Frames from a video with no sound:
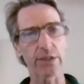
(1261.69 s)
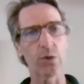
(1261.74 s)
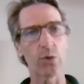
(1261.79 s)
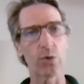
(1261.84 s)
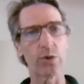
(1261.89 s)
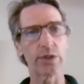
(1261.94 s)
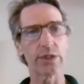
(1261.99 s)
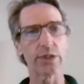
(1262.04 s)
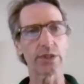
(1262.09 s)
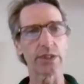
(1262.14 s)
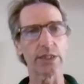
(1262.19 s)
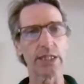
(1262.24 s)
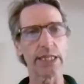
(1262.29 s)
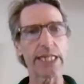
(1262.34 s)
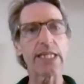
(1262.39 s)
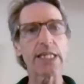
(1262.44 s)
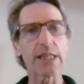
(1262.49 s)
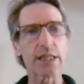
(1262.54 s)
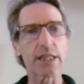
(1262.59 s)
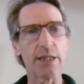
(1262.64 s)
towards
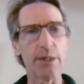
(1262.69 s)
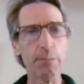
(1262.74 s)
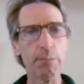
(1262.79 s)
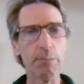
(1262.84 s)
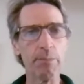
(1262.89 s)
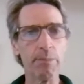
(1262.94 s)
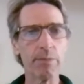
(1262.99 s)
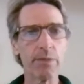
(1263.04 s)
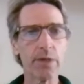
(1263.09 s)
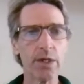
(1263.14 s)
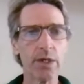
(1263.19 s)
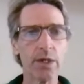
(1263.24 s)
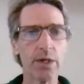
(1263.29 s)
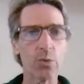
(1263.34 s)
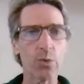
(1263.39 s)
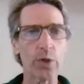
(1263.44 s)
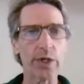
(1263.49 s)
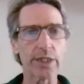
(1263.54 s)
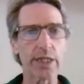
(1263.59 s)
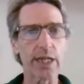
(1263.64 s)
Latham
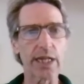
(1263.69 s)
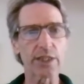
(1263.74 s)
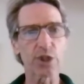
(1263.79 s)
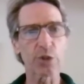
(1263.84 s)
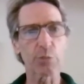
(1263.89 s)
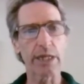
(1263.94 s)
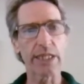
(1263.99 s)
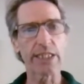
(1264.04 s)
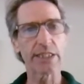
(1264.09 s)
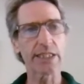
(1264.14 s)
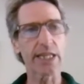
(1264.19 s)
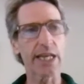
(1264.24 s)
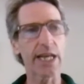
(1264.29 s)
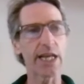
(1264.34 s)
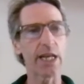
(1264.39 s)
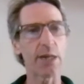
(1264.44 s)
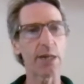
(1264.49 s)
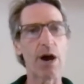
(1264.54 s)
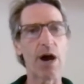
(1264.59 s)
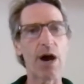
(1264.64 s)
when that space
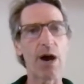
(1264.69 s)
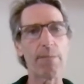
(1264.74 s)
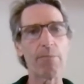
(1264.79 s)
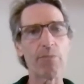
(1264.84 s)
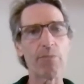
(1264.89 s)
came up,